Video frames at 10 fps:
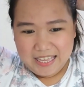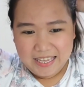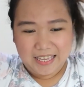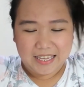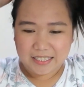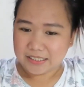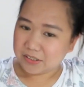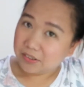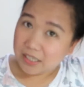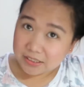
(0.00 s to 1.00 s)
Ayan,
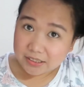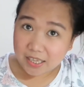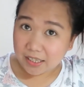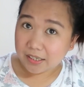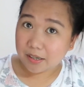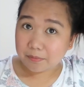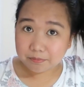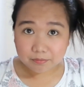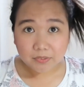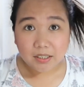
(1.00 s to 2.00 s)
so let's tie it up.
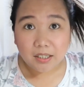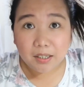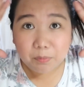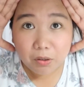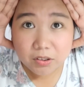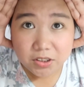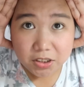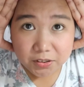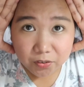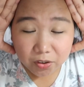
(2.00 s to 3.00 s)

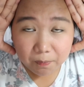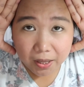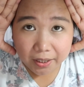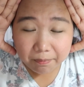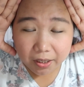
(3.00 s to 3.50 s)
Apologies for my